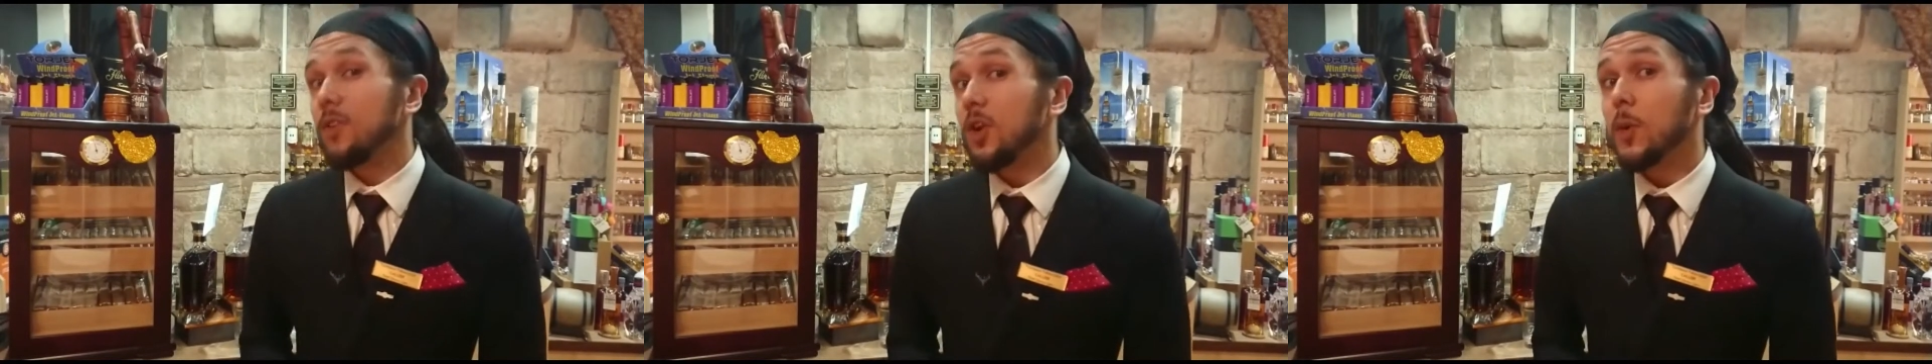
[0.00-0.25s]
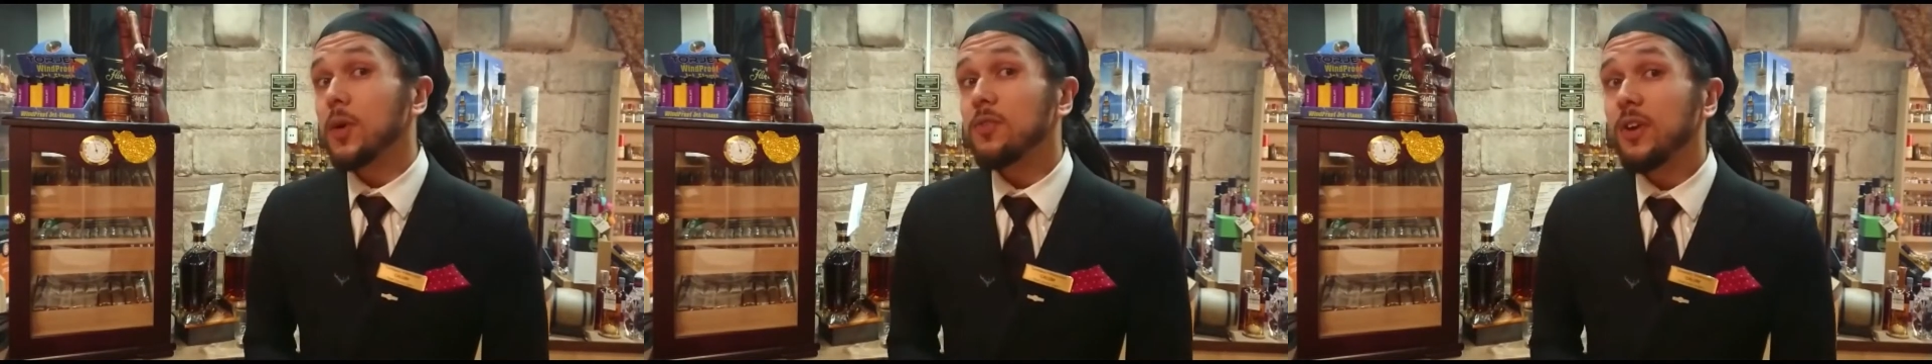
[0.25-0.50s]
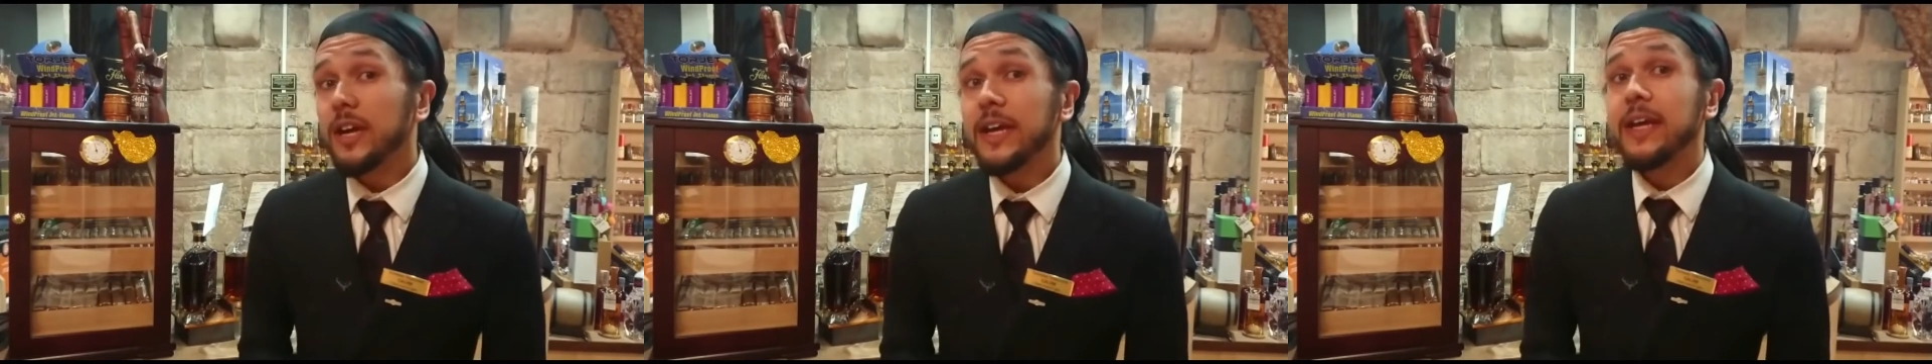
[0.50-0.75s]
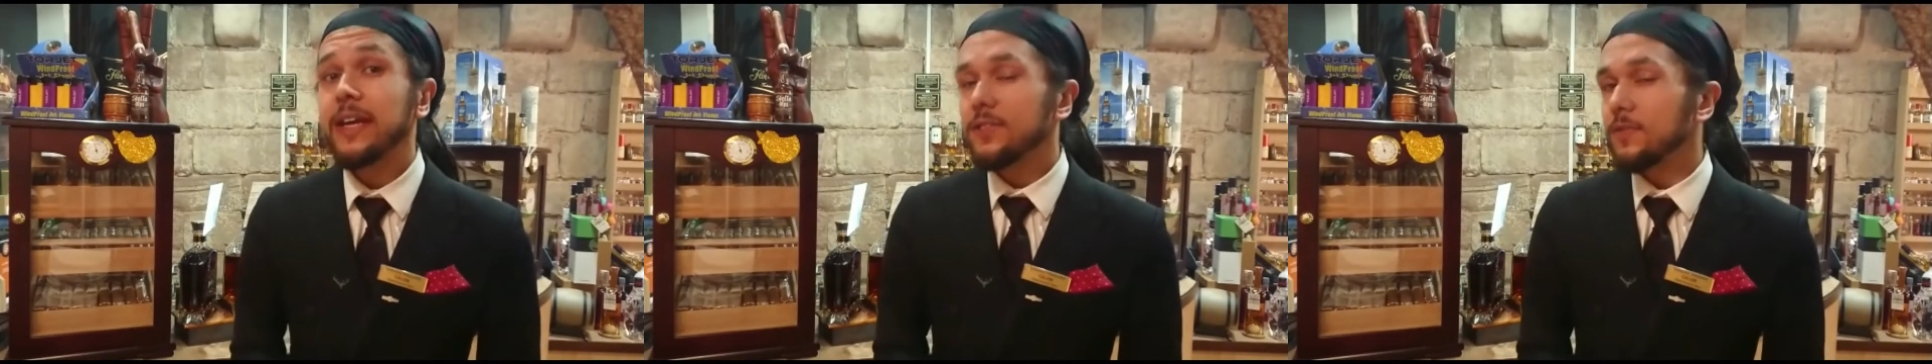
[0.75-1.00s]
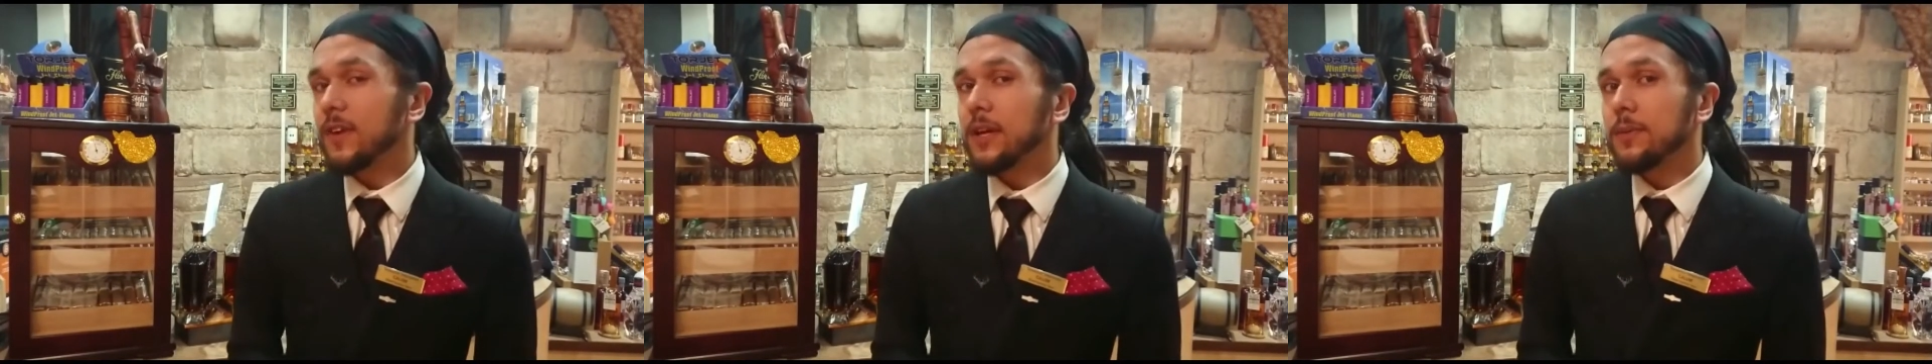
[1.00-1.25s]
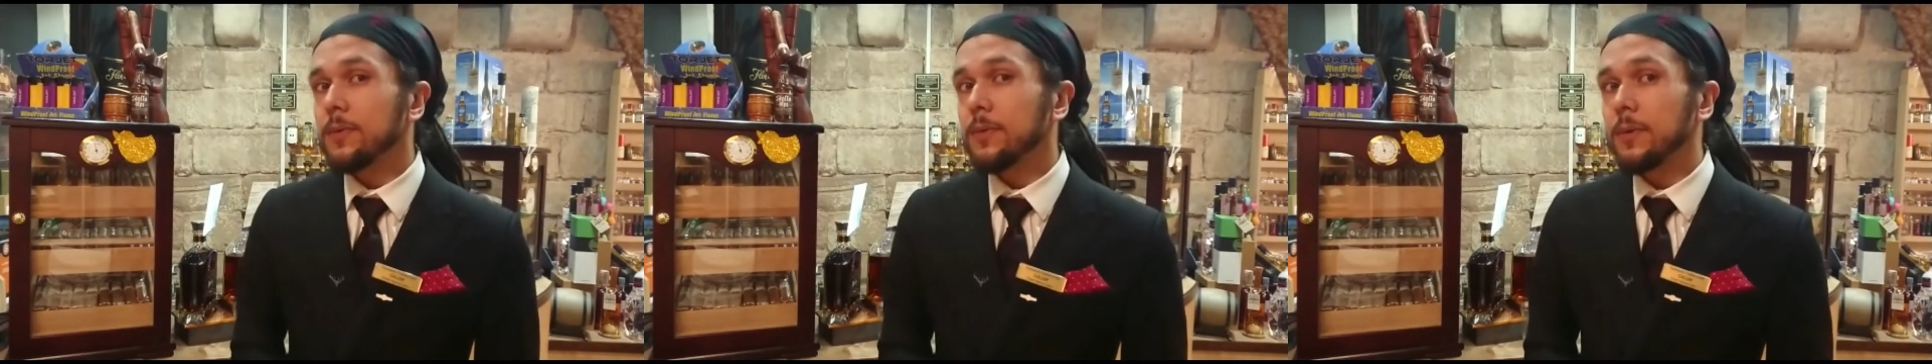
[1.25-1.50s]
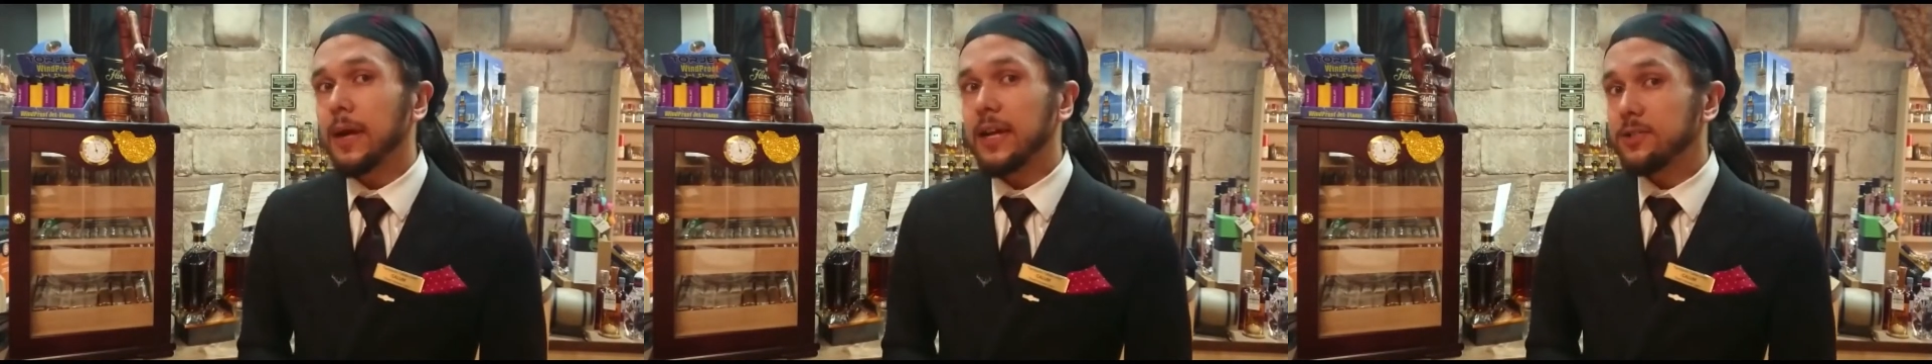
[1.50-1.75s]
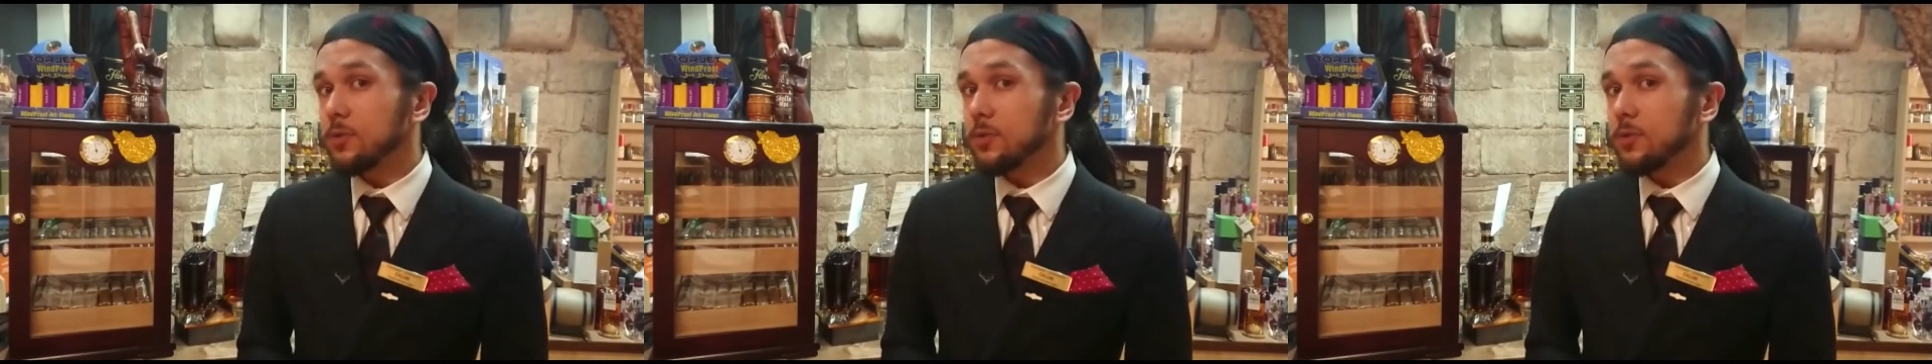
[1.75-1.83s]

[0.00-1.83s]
If you do want to try it, it's available,